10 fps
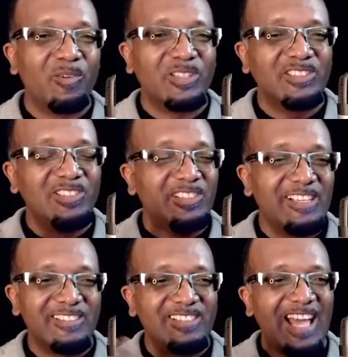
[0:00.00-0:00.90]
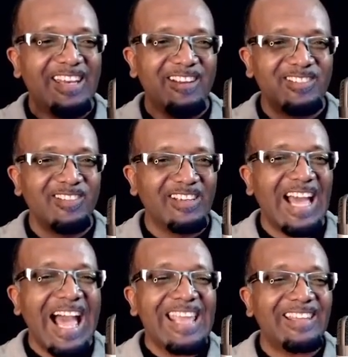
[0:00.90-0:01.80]
There was there's and there's
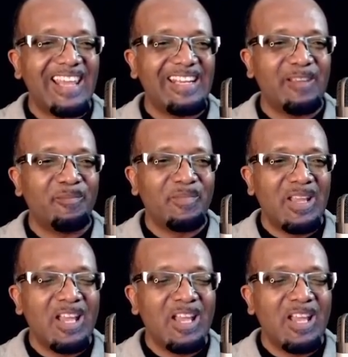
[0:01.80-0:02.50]
none higher than him.